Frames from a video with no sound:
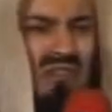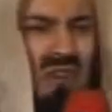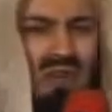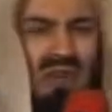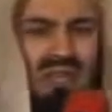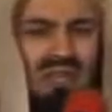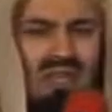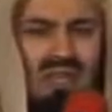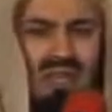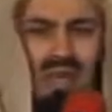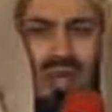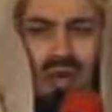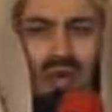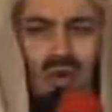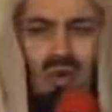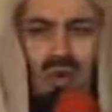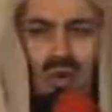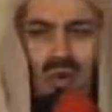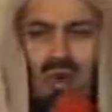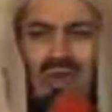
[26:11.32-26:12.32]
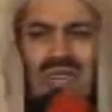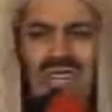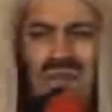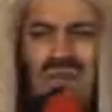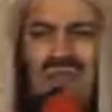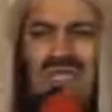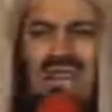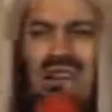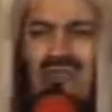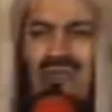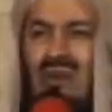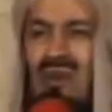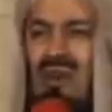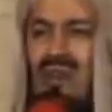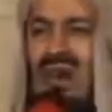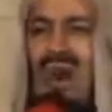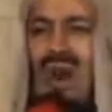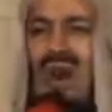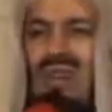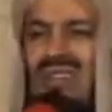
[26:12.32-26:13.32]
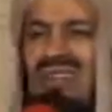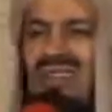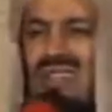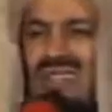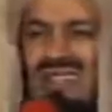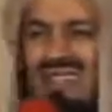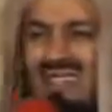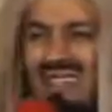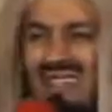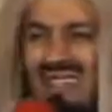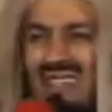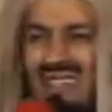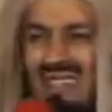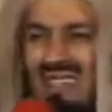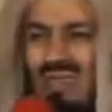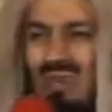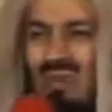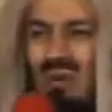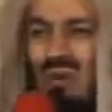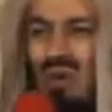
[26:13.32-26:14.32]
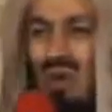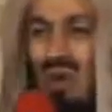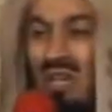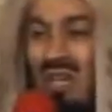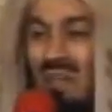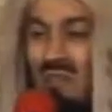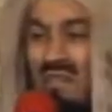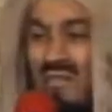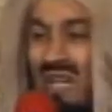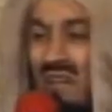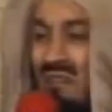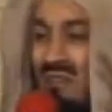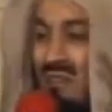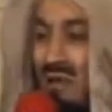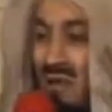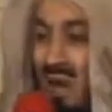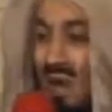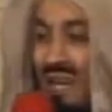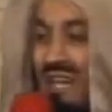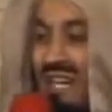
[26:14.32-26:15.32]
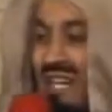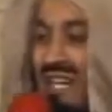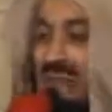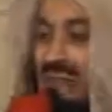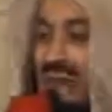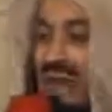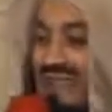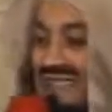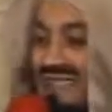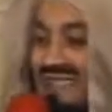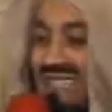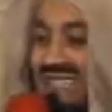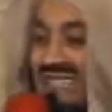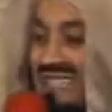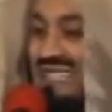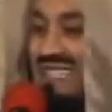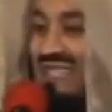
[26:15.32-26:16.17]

force who called himself God. Who called himself God. He made the